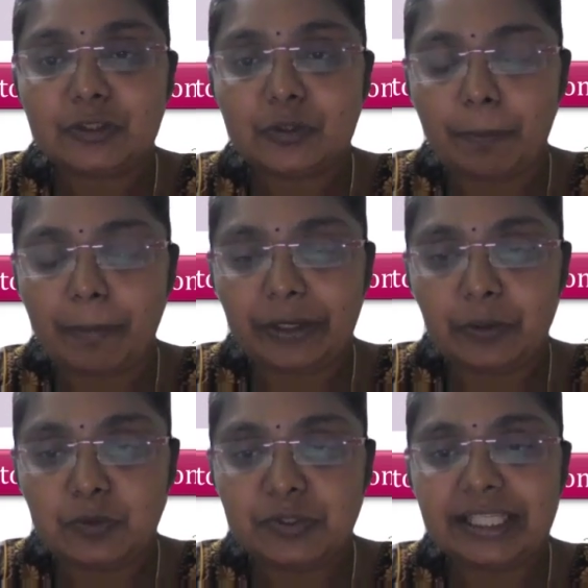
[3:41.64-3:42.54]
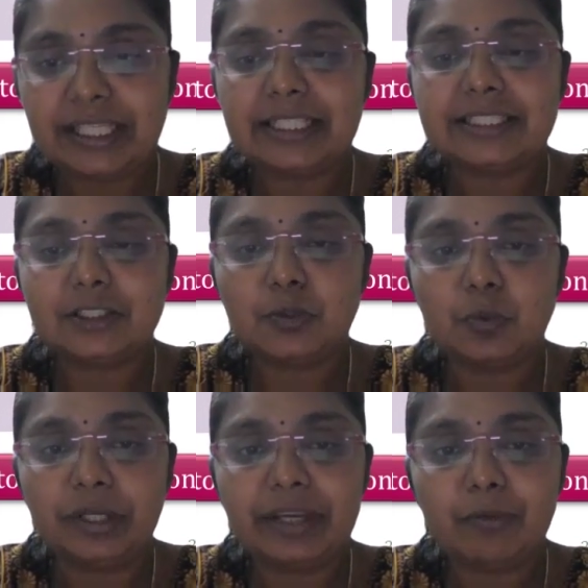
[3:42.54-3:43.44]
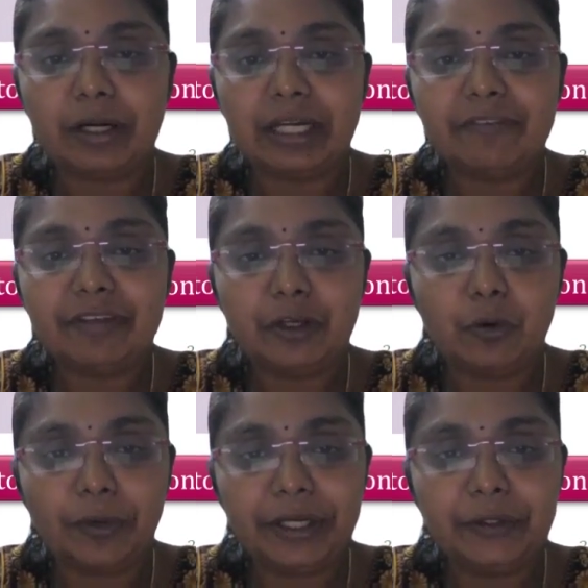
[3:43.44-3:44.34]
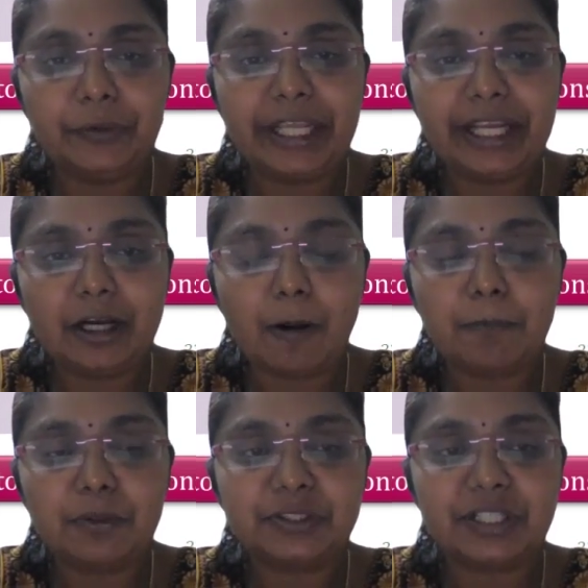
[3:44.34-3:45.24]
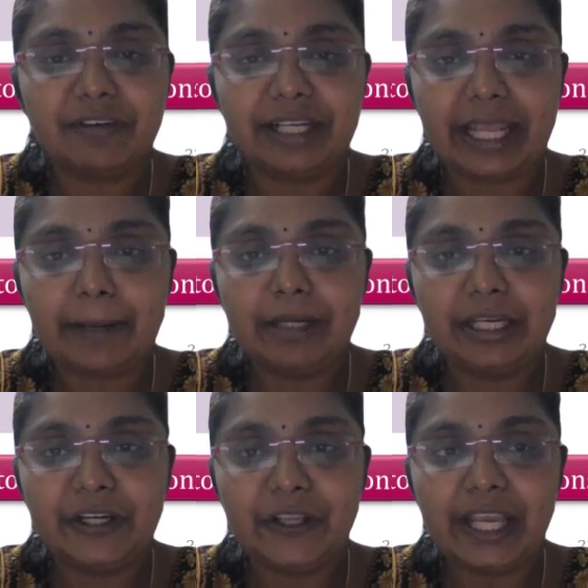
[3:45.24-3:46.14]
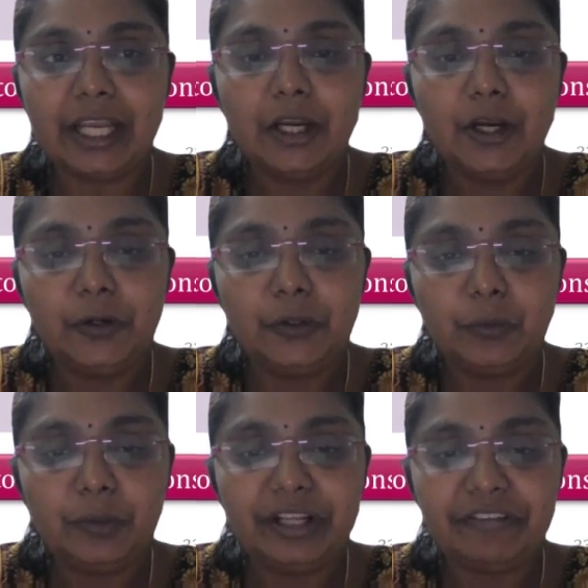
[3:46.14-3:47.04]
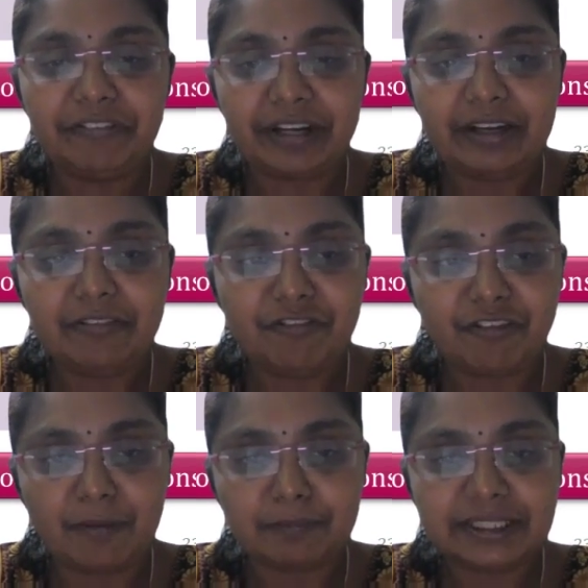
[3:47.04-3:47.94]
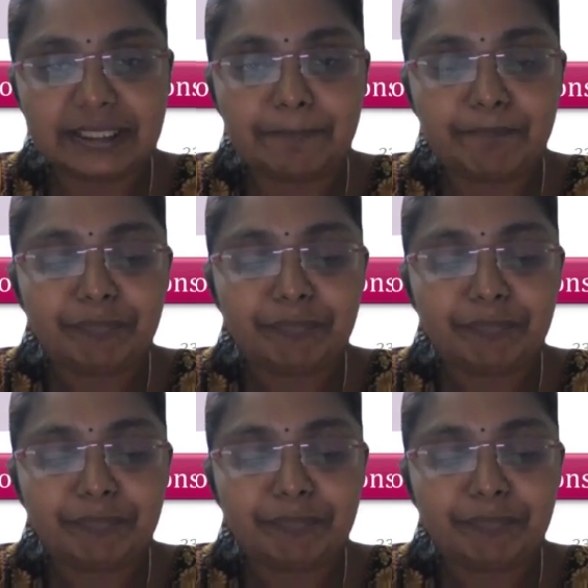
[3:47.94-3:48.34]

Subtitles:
So by using this two key only, we're going to decompose our table into a two different forms.